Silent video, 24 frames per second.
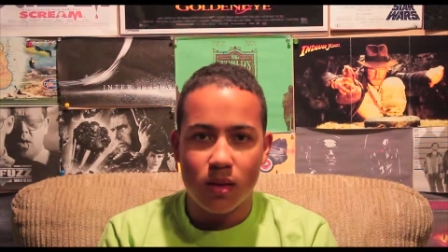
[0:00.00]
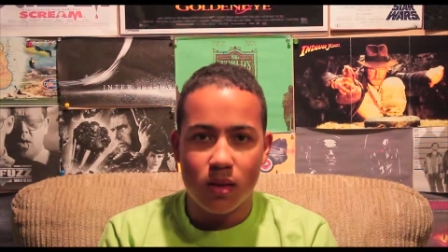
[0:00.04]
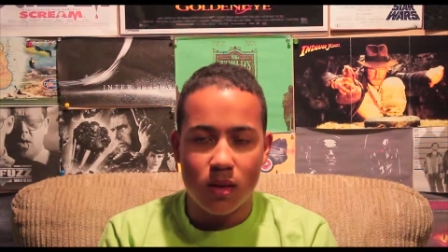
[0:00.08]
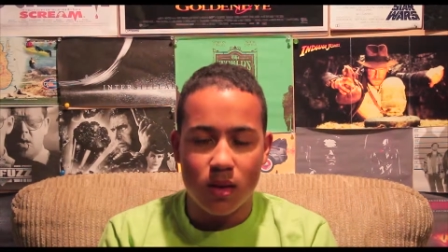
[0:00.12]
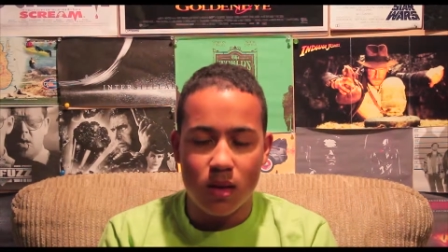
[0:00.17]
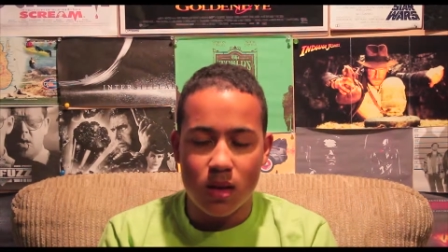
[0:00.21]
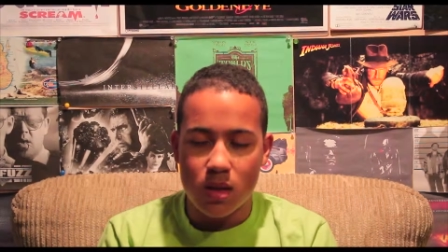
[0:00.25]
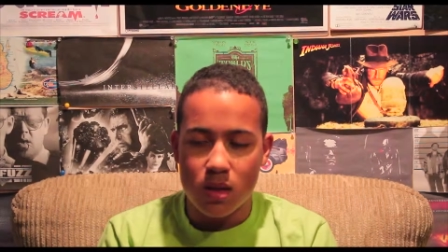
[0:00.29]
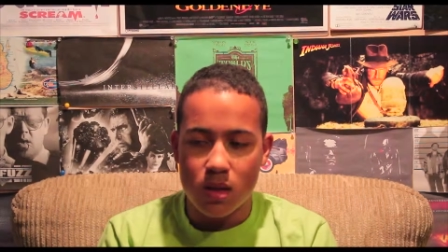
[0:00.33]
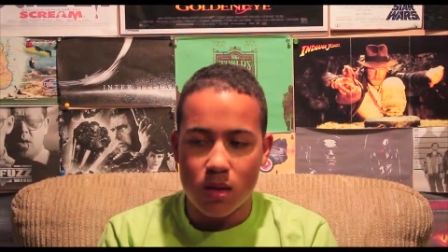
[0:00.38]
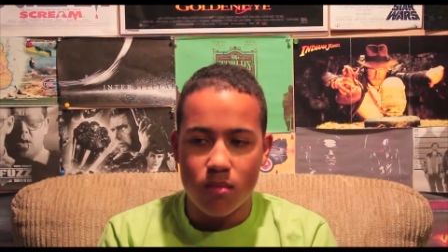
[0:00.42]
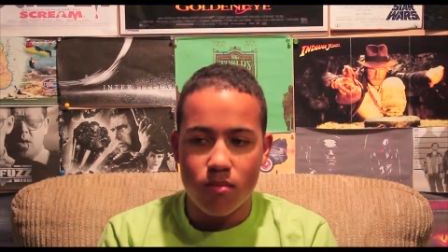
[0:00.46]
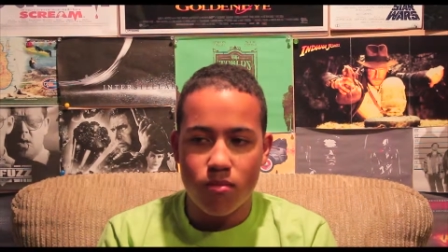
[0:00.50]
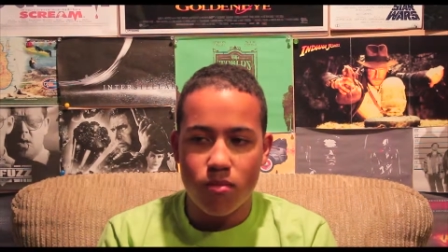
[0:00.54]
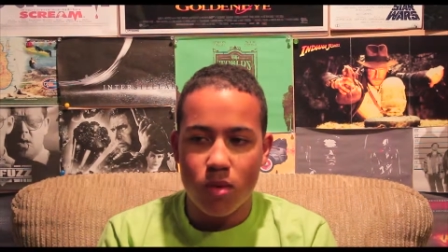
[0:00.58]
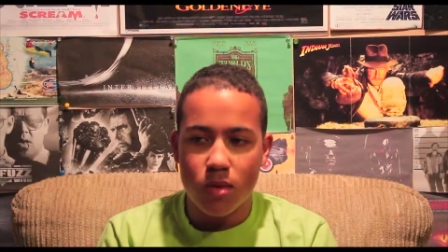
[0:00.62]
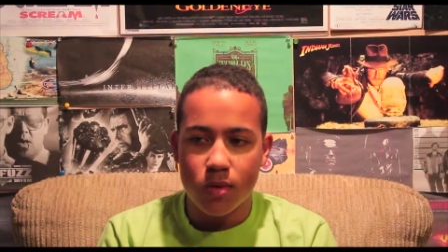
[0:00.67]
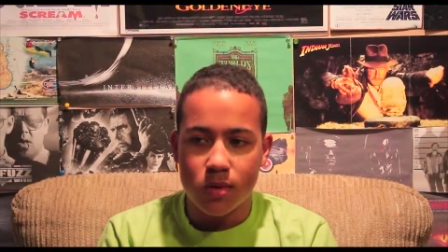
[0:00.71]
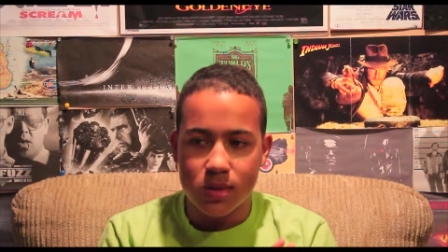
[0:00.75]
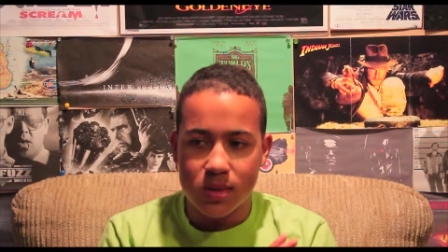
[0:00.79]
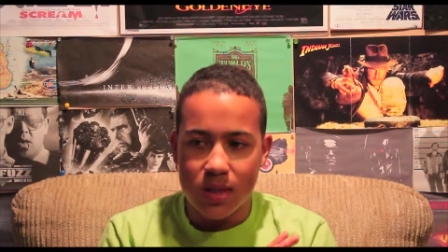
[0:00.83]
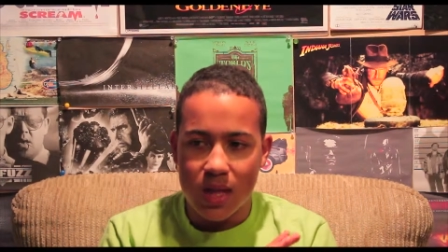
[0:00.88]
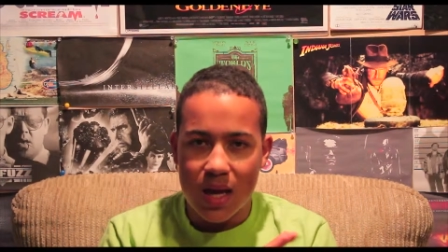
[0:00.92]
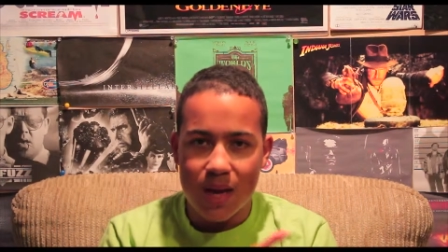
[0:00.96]
the
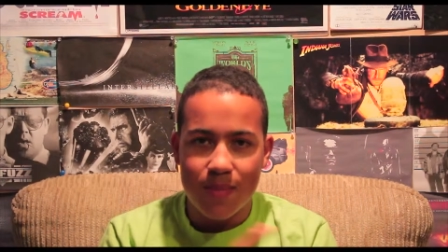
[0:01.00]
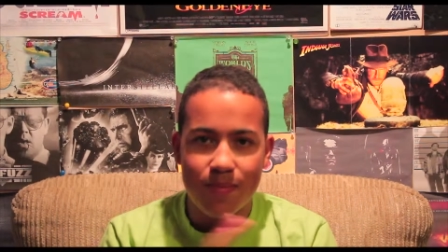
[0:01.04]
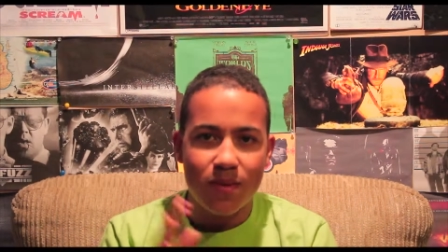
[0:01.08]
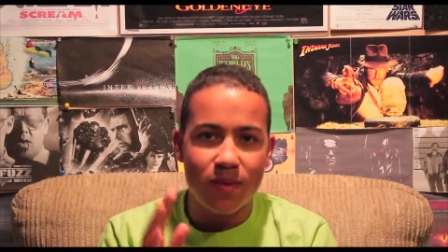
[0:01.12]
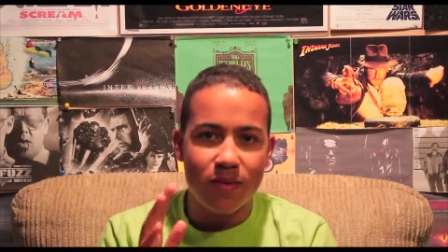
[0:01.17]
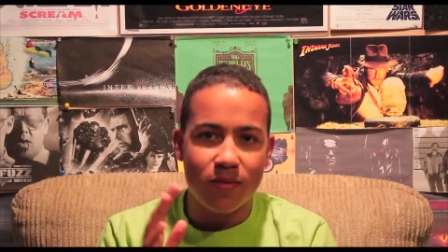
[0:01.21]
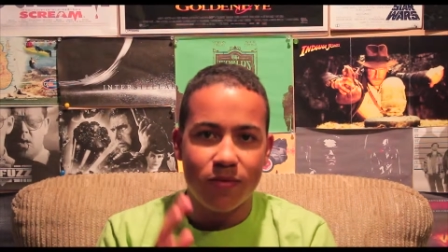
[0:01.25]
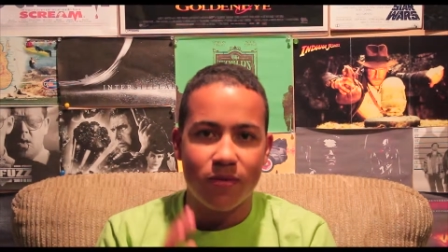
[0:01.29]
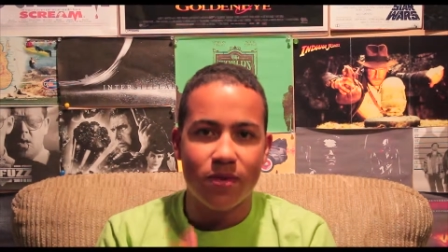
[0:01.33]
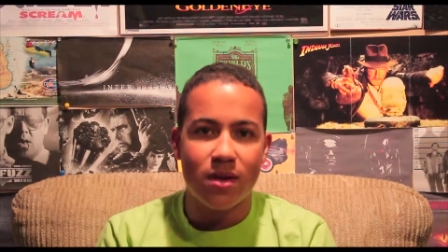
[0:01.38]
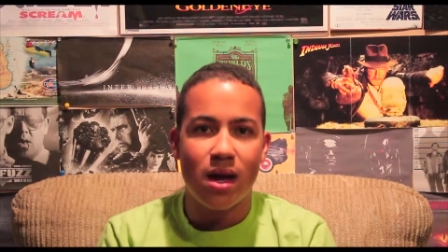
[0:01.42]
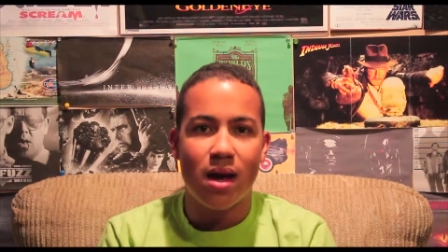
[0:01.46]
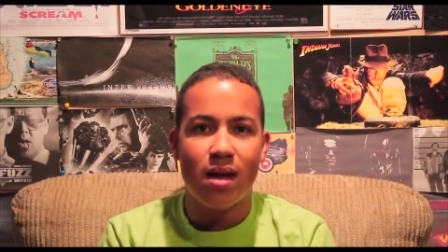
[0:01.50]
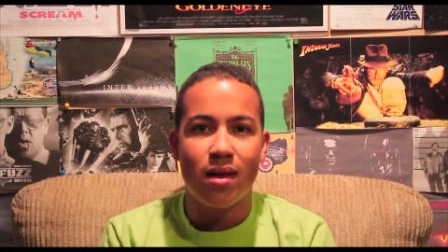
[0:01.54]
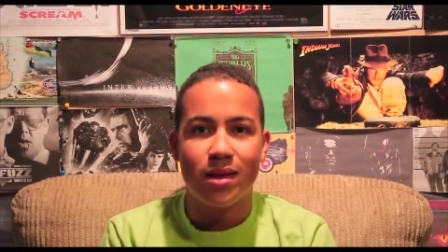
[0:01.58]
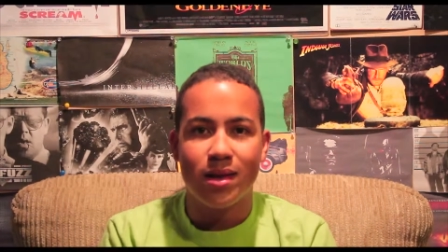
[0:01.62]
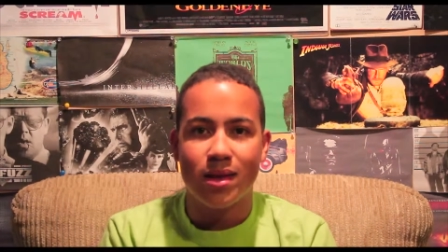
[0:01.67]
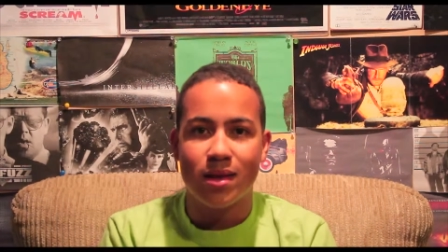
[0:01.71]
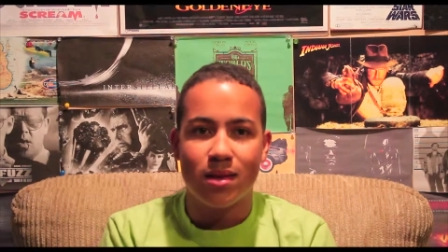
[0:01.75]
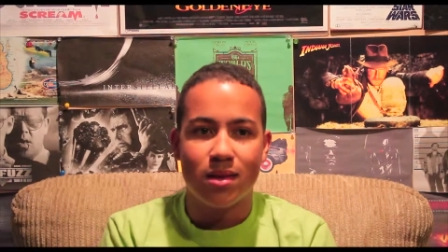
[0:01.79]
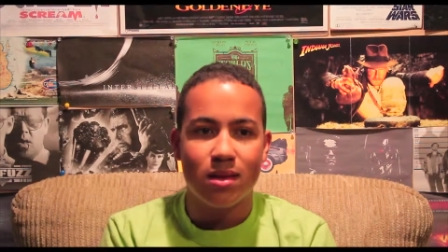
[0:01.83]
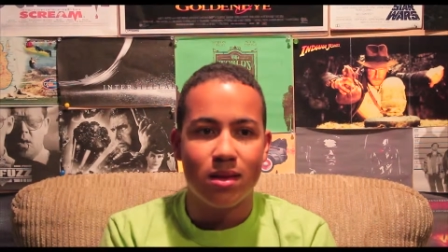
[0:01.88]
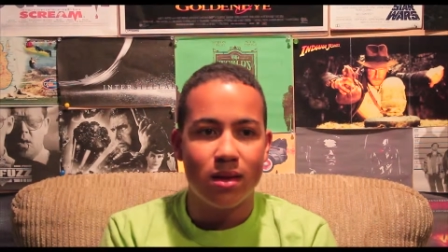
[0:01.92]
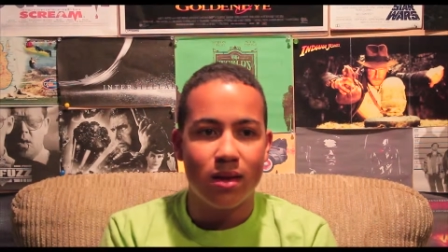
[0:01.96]
most epic
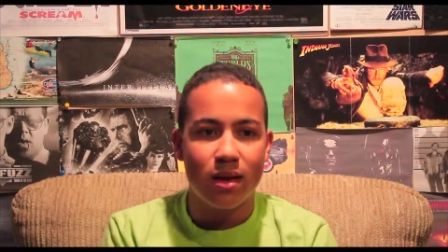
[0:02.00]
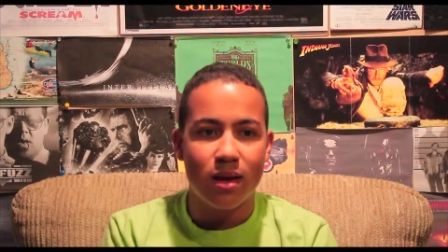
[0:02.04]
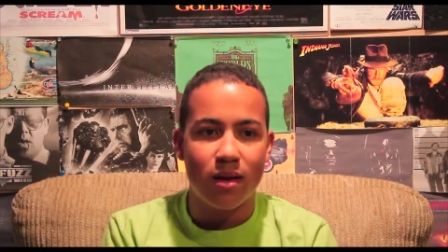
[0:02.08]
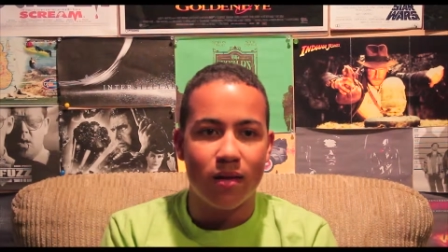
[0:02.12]
finale, I think,